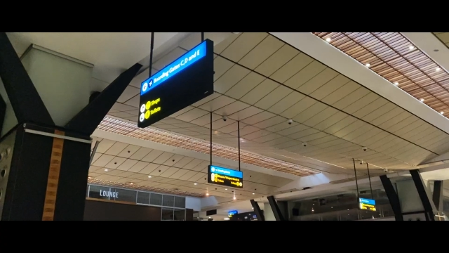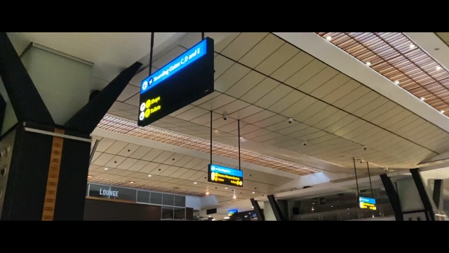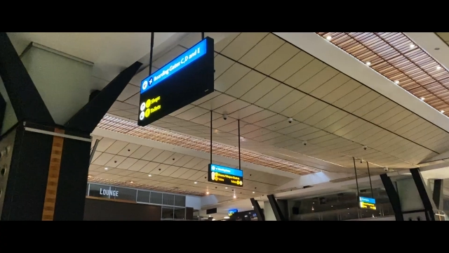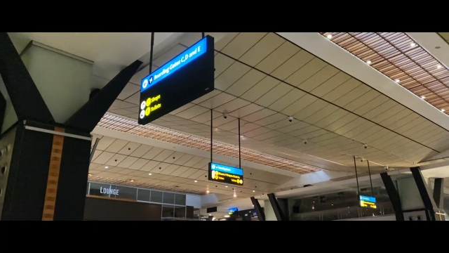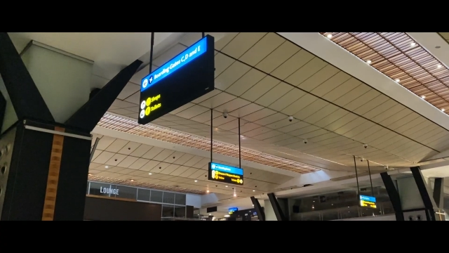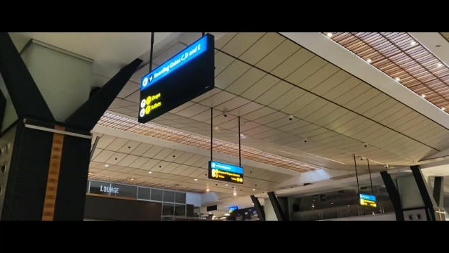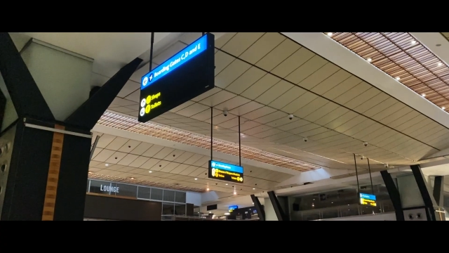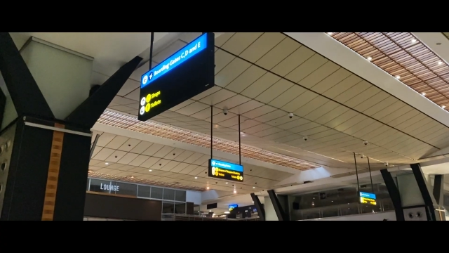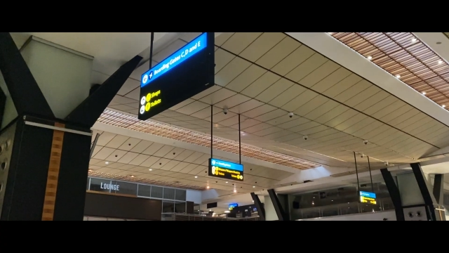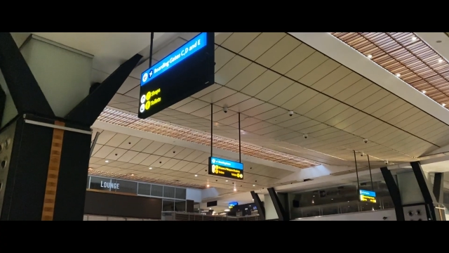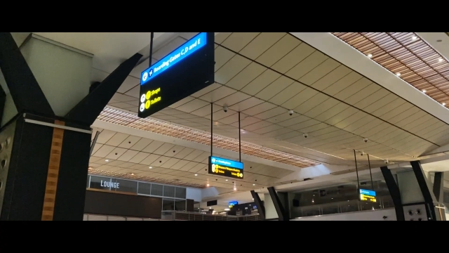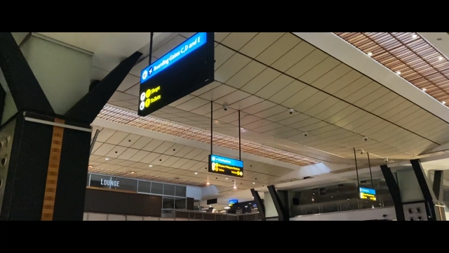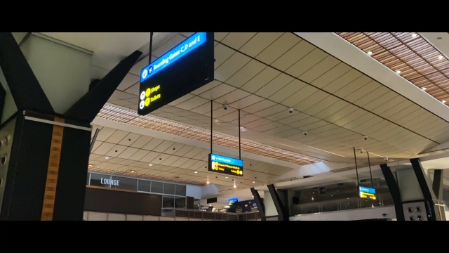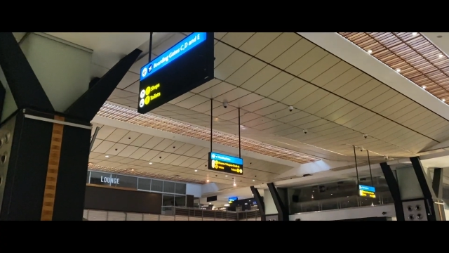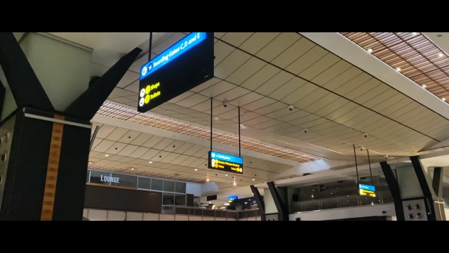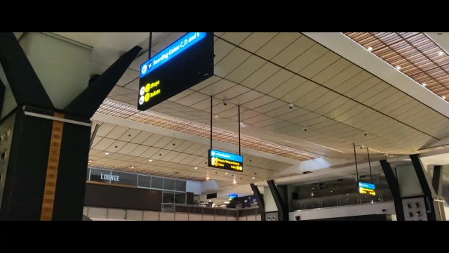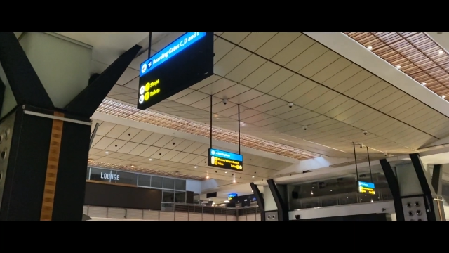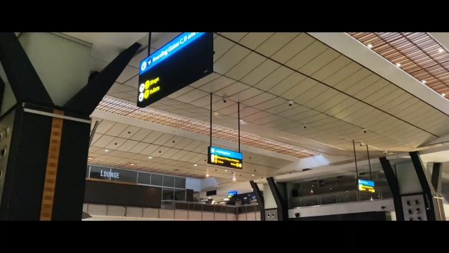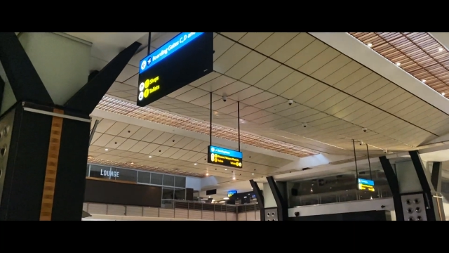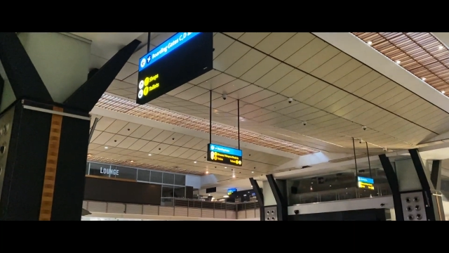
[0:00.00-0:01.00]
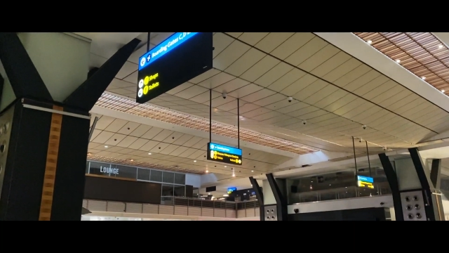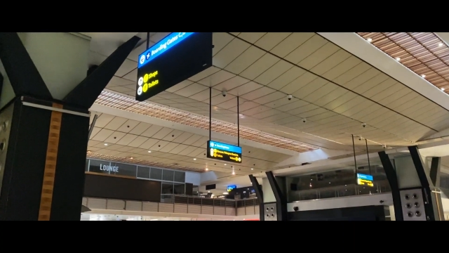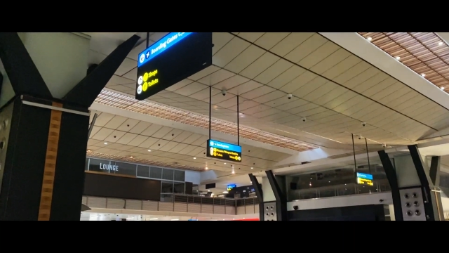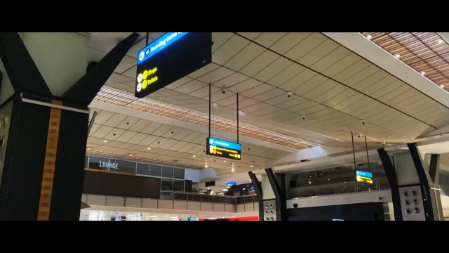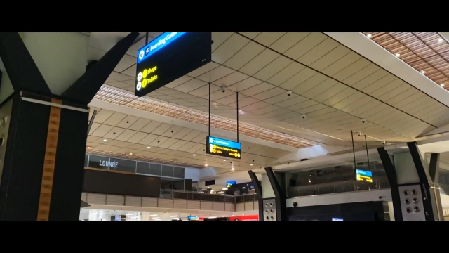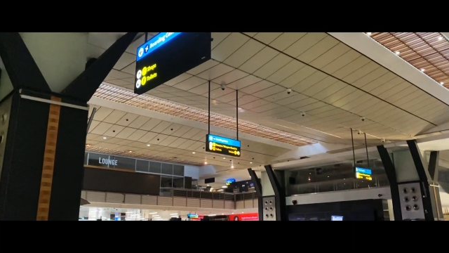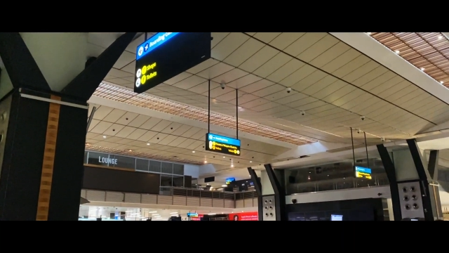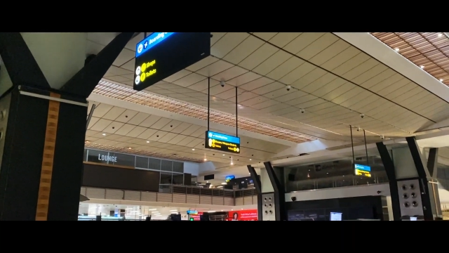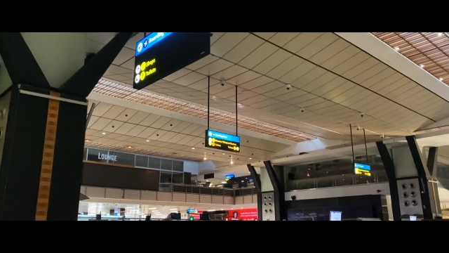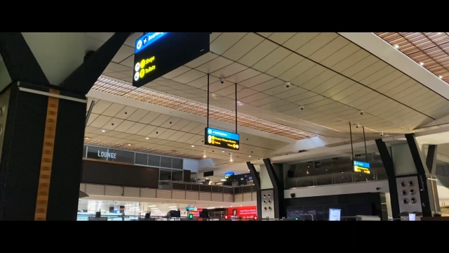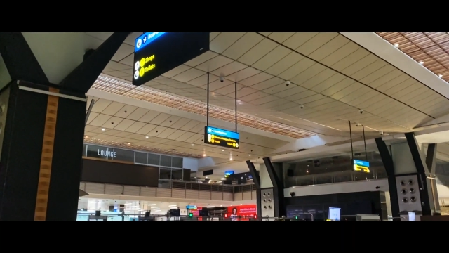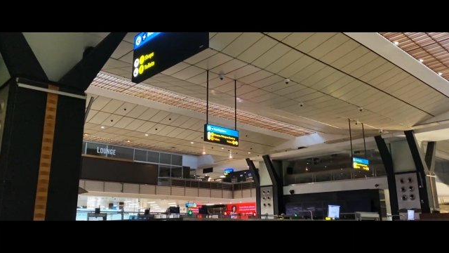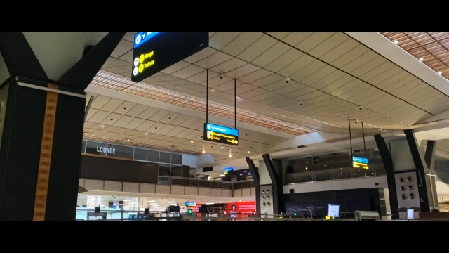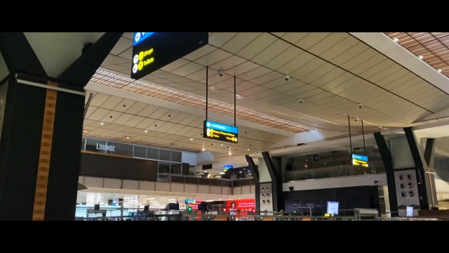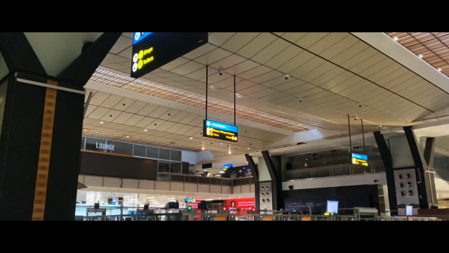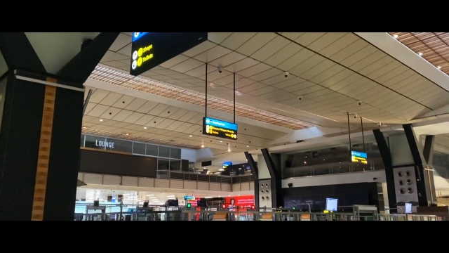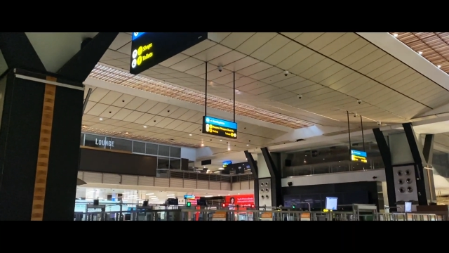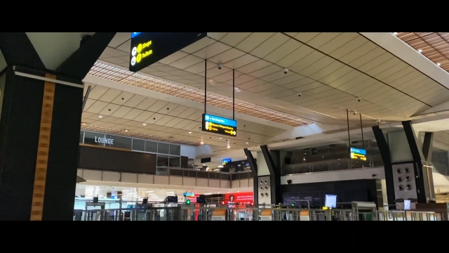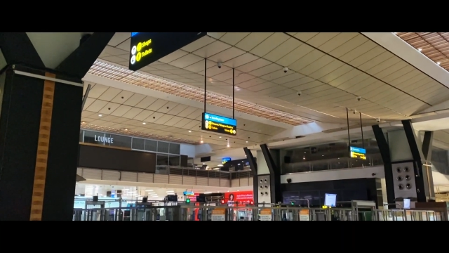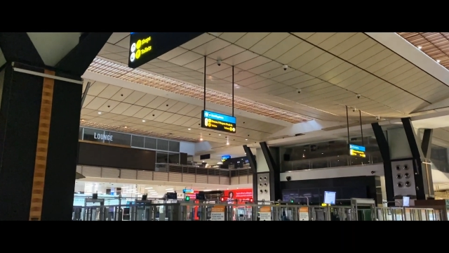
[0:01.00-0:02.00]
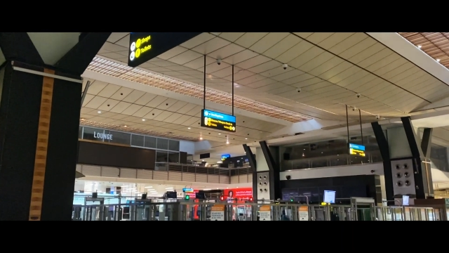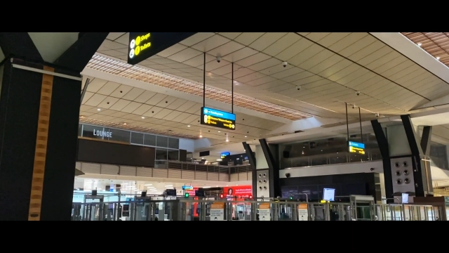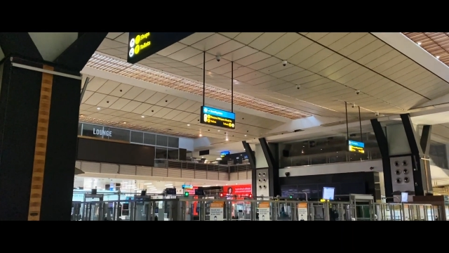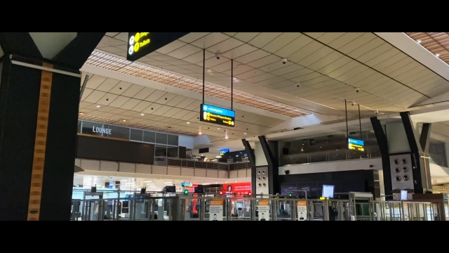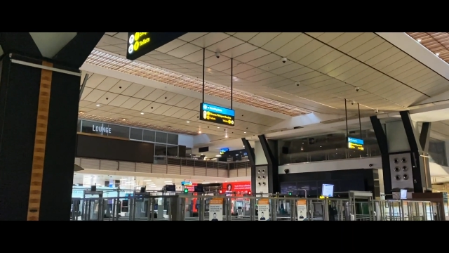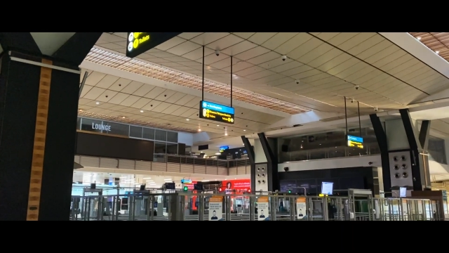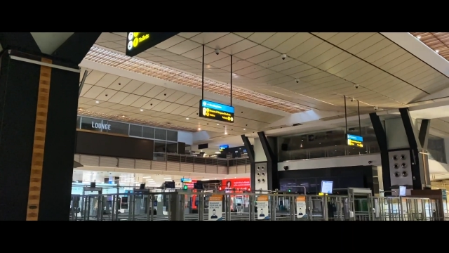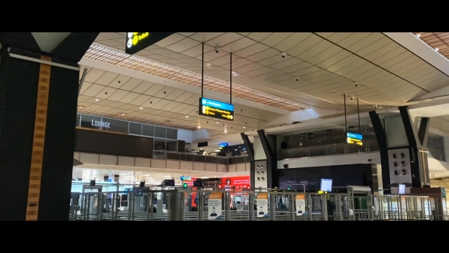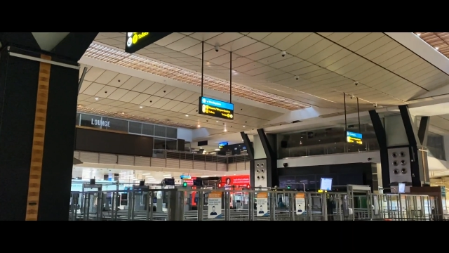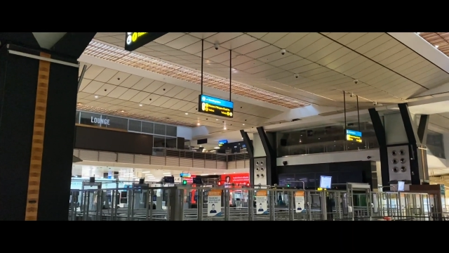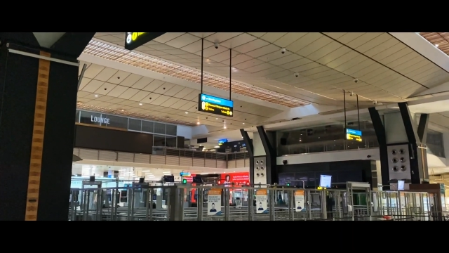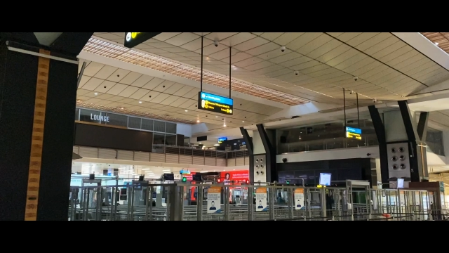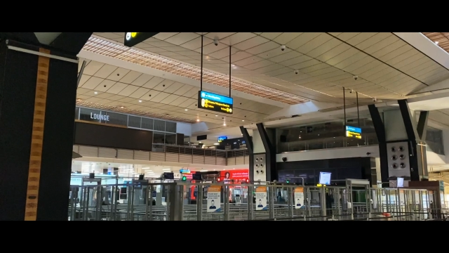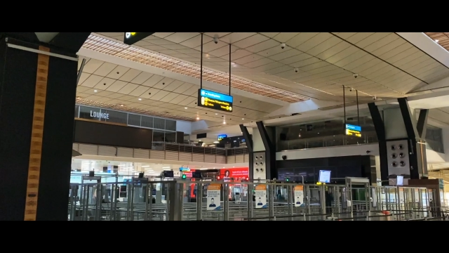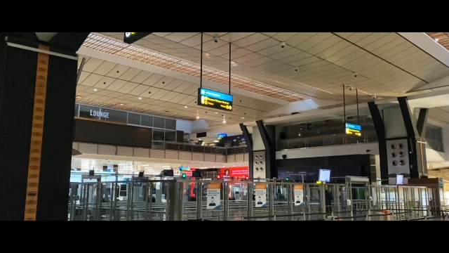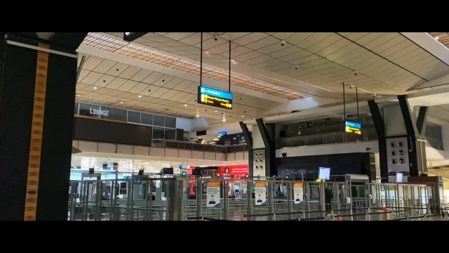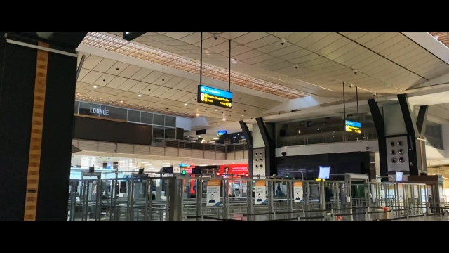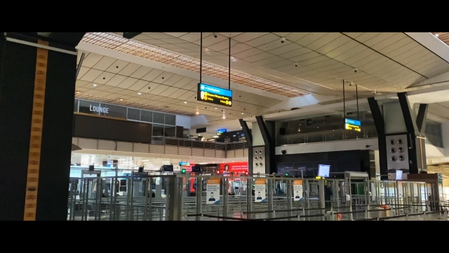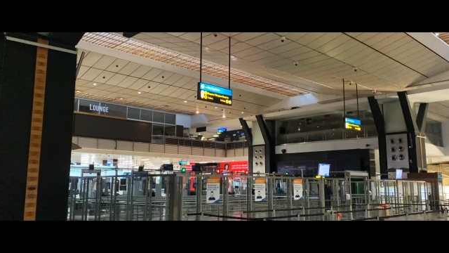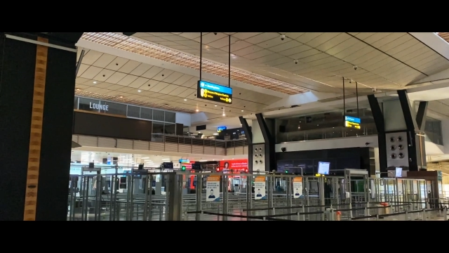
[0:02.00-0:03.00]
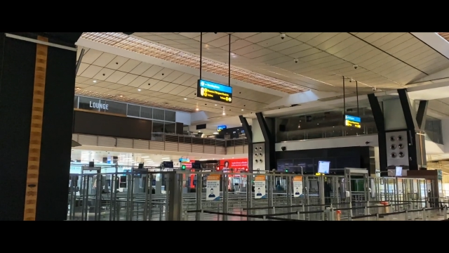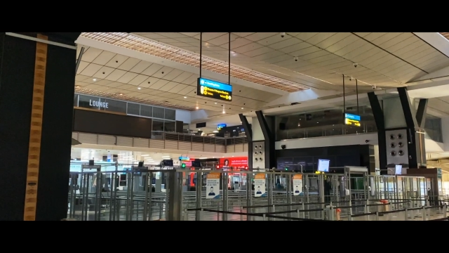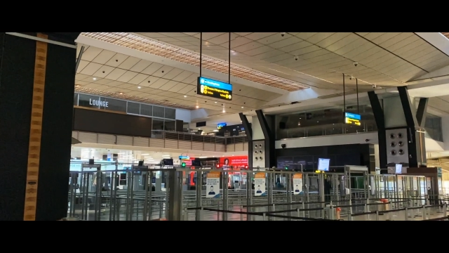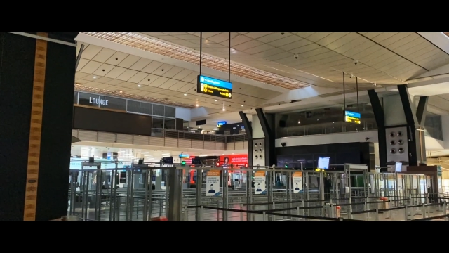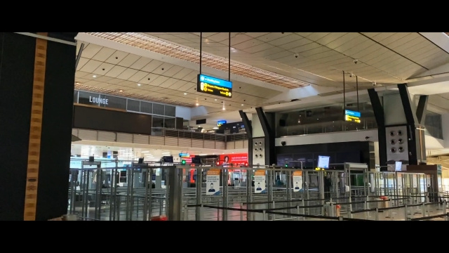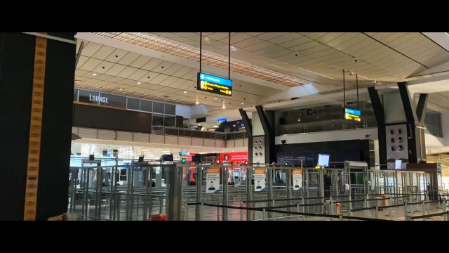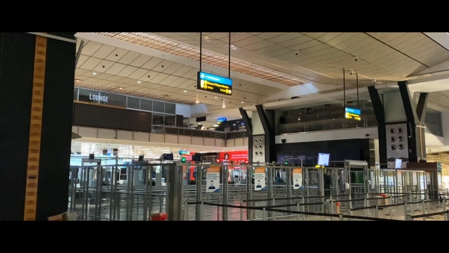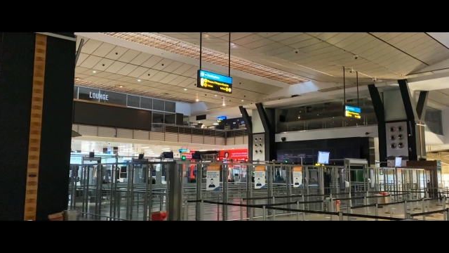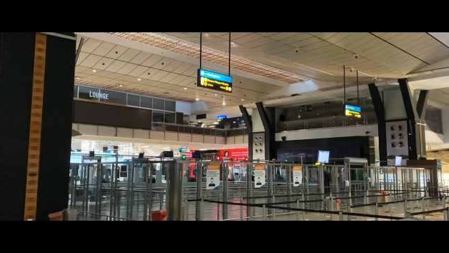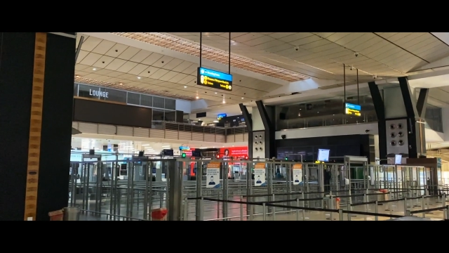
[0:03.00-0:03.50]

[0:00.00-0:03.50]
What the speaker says: Nobody's mouth can be seen.